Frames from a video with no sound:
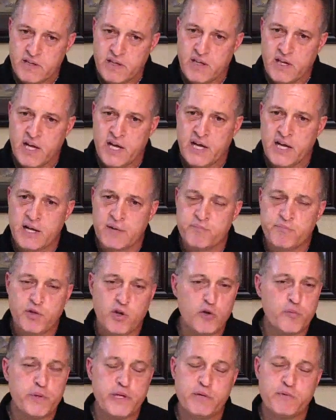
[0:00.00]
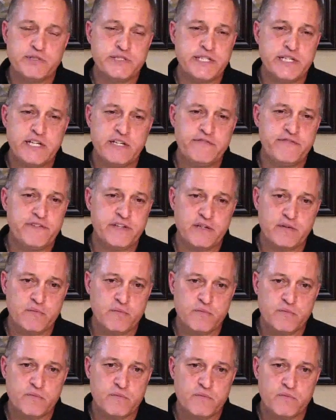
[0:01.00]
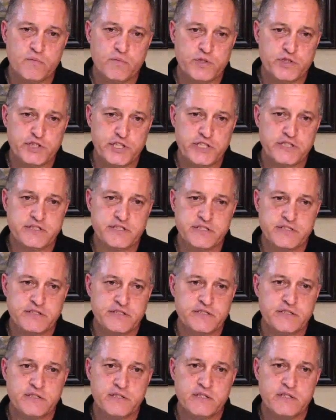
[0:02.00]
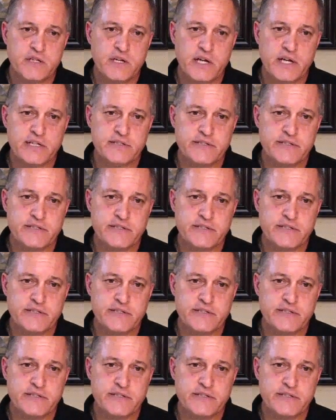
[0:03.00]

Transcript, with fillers: um, nobody was an infant when Jesus uh,